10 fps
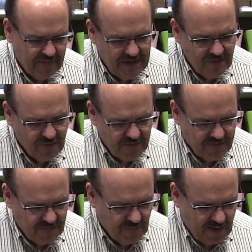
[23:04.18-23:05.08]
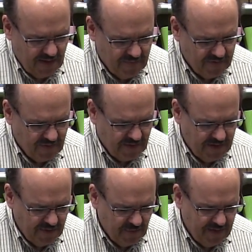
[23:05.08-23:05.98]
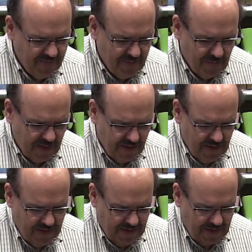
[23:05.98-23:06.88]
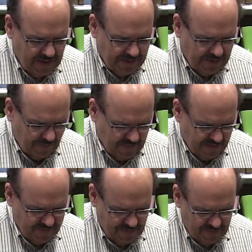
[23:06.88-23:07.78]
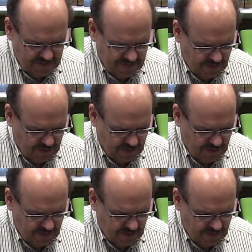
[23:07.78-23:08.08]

of interest is what I always try to do. Give them a little bit of something to